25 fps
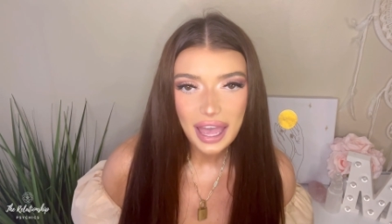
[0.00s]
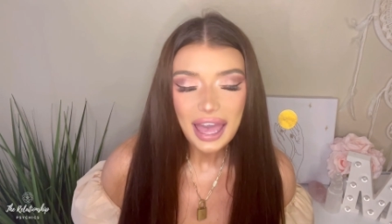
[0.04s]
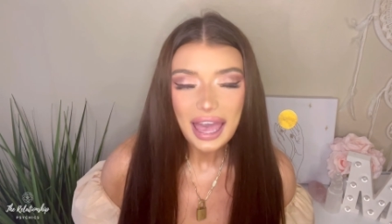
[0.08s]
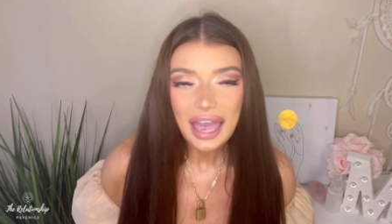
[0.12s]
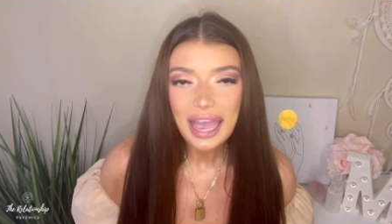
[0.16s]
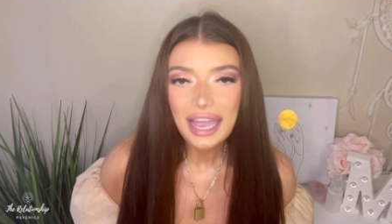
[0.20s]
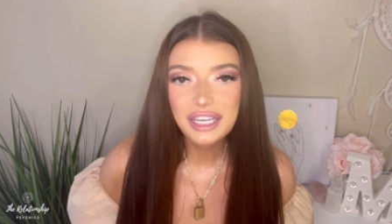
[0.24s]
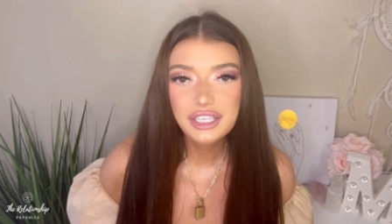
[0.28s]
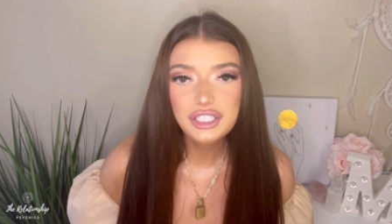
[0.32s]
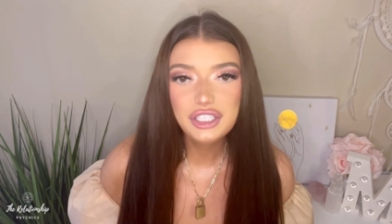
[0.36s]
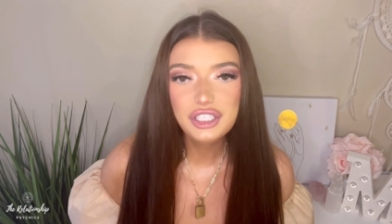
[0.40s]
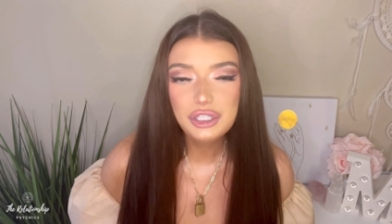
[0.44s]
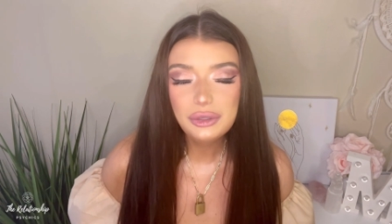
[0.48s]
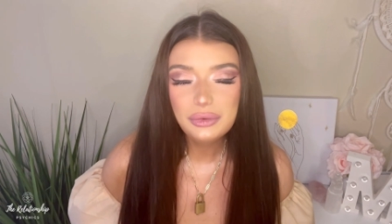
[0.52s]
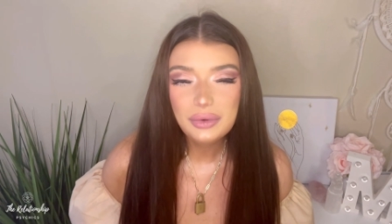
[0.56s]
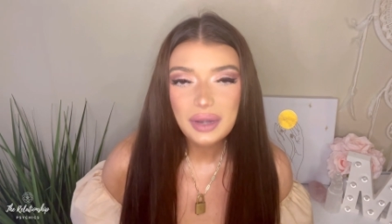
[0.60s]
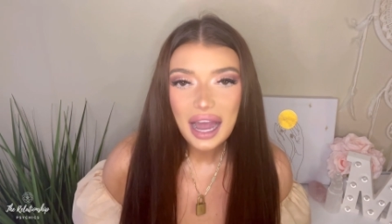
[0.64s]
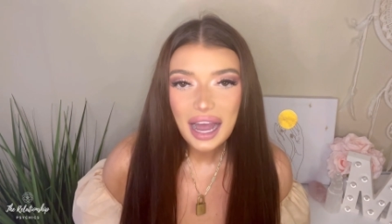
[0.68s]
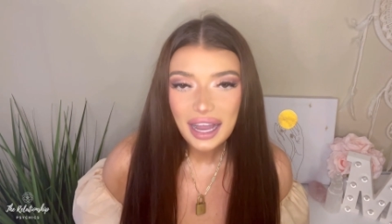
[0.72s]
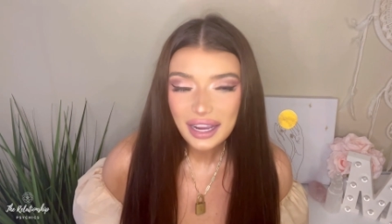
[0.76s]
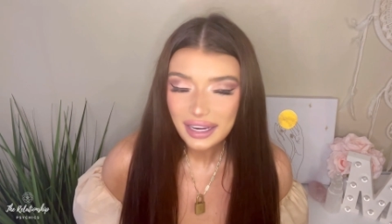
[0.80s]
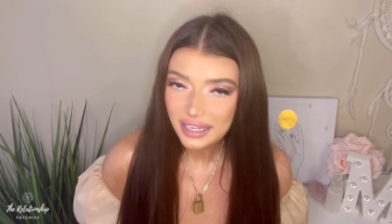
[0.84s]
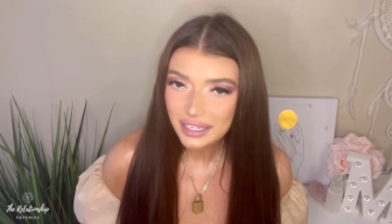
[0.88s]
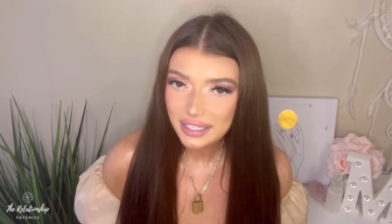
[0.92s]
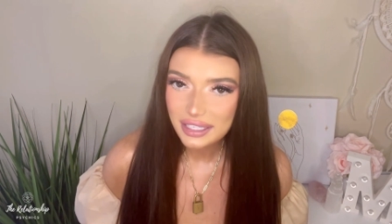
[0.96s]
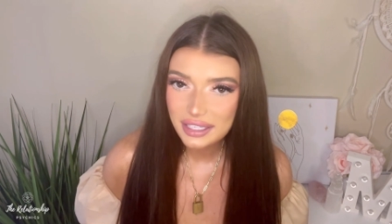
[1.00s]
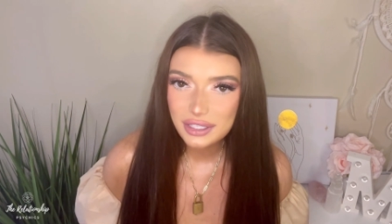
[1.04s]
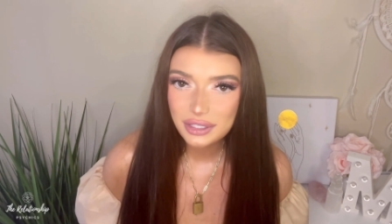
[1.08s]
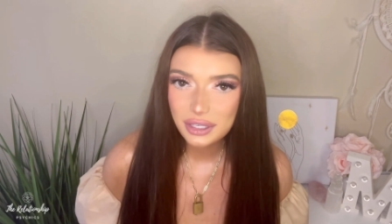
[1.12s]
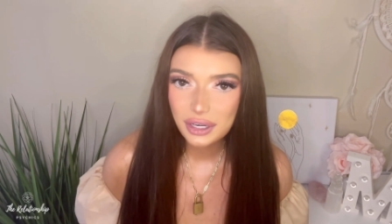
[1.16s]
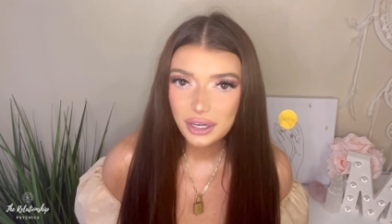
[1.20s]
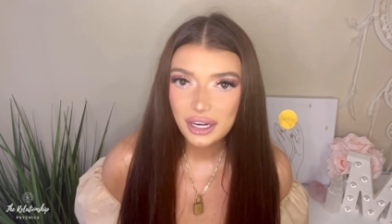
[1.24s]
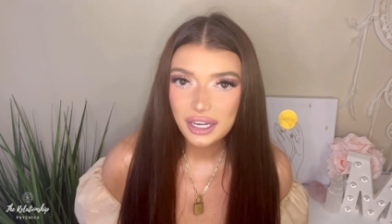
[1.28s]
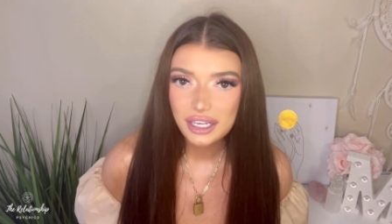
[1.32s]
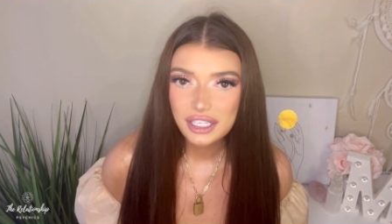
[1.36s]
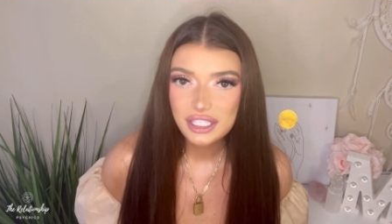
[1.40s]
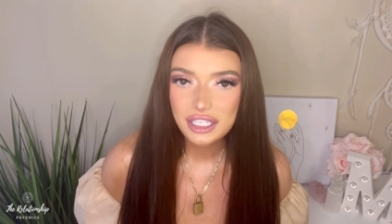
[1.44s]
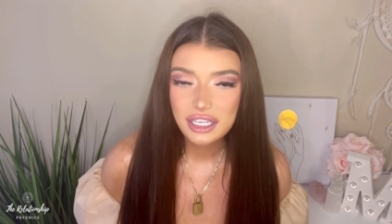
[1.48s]
And do not get
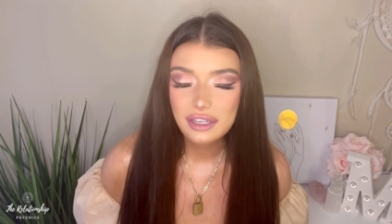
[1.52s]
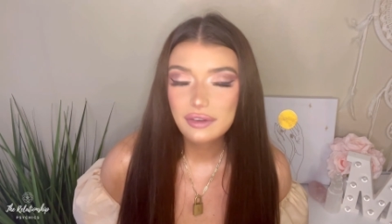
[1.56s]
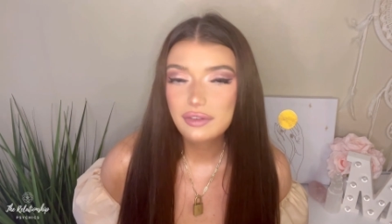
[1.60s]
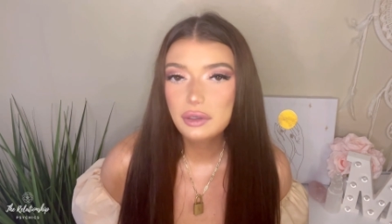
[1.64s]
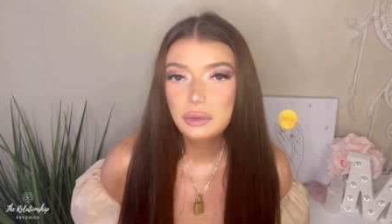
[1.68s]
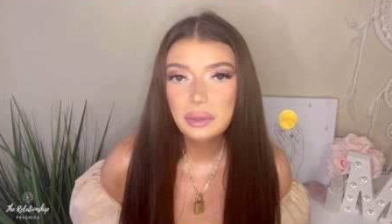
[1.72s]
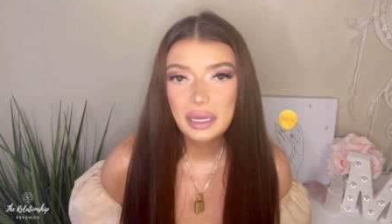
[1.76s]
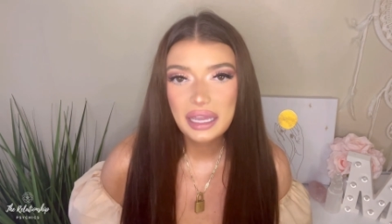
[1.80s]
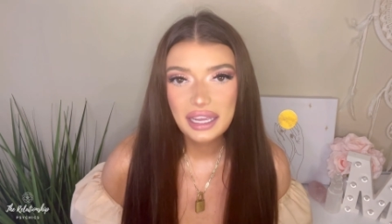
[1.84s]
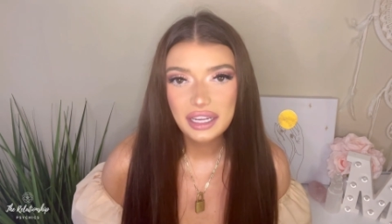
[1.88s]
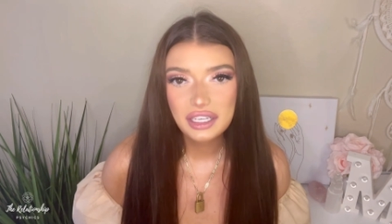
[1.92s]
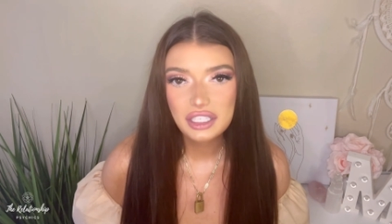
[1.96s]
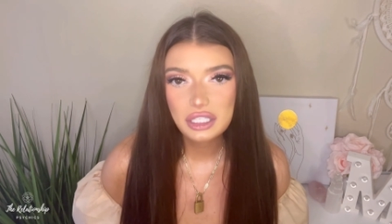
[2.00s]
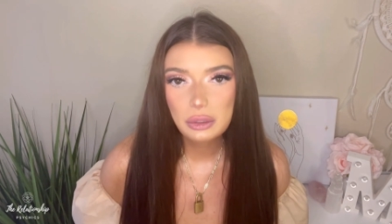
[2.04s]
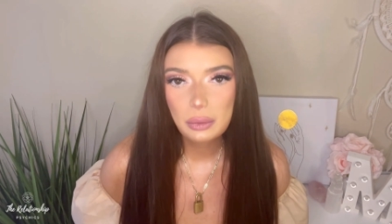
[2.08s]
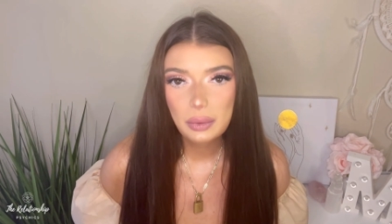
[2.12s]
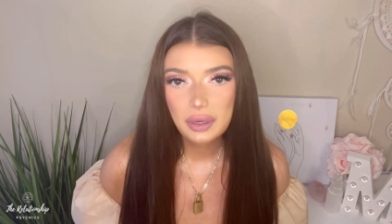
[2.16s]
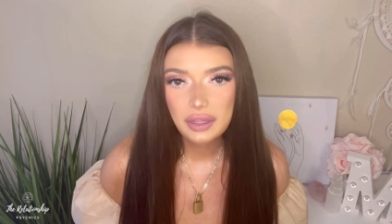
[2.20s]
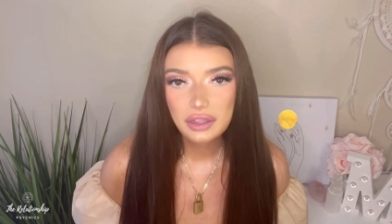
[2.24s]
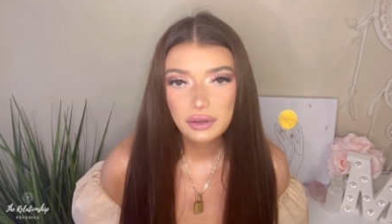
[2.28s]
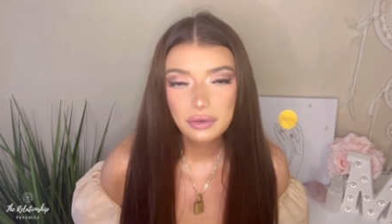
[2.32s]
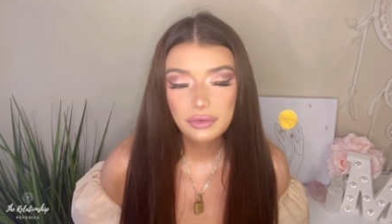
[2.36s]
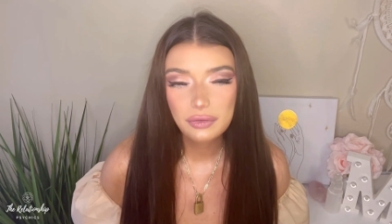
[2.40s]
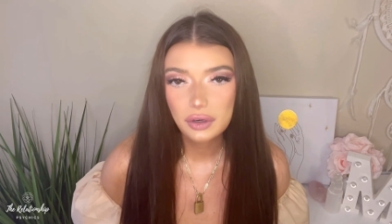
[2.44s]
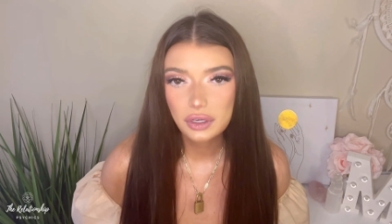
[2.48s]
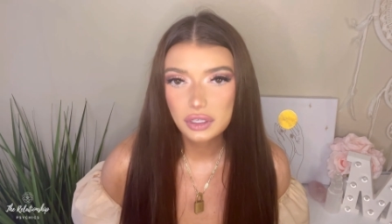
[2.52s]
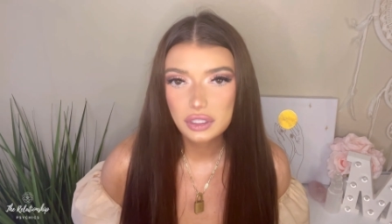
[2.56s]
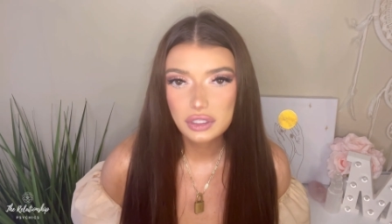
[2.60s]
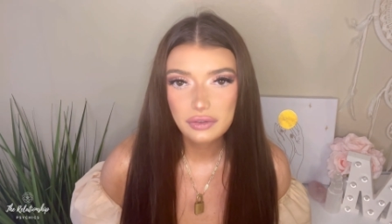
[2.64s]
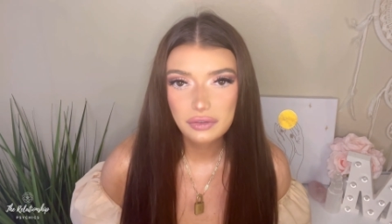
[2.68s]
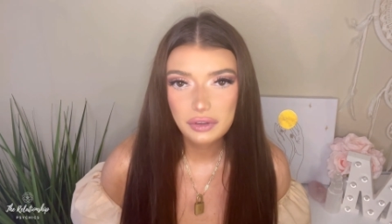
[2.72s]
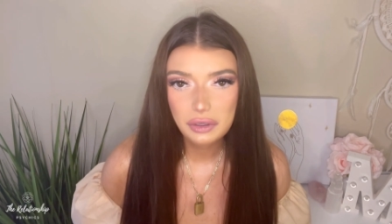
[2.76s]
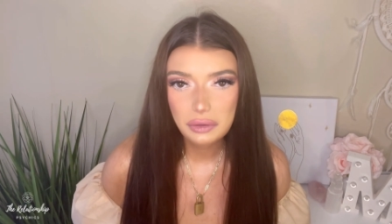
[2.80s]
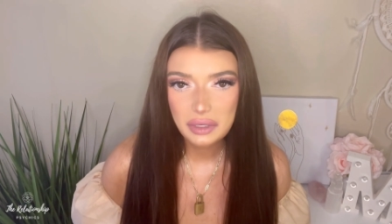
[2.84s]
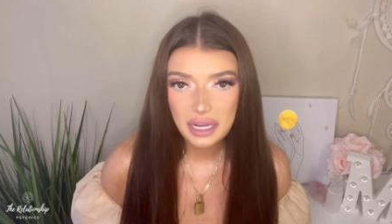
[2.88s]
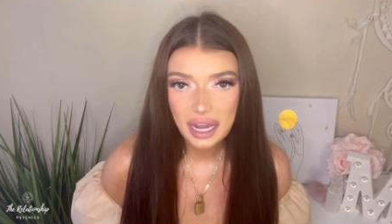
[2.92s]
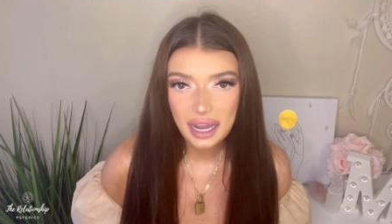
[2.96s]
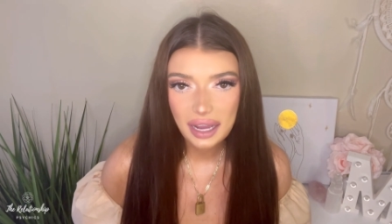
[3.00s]
discouraged if you can't do it the first
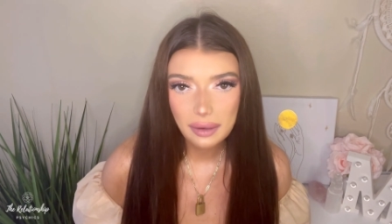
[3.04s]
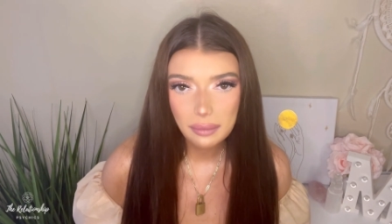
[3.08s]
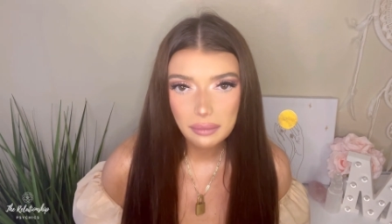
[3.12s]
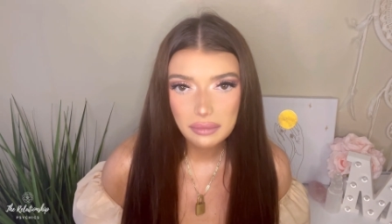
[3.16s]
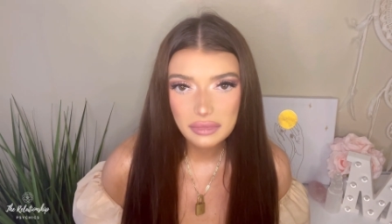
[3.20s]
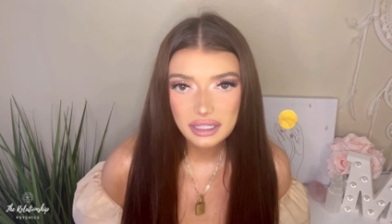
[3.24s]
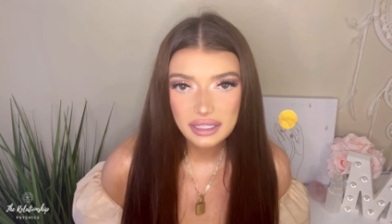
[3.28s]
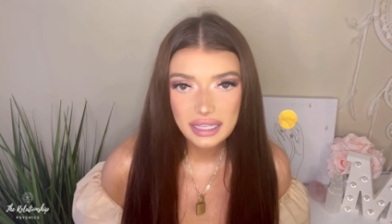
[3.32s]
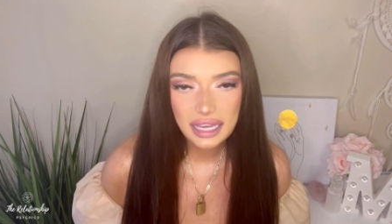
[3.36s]
few times.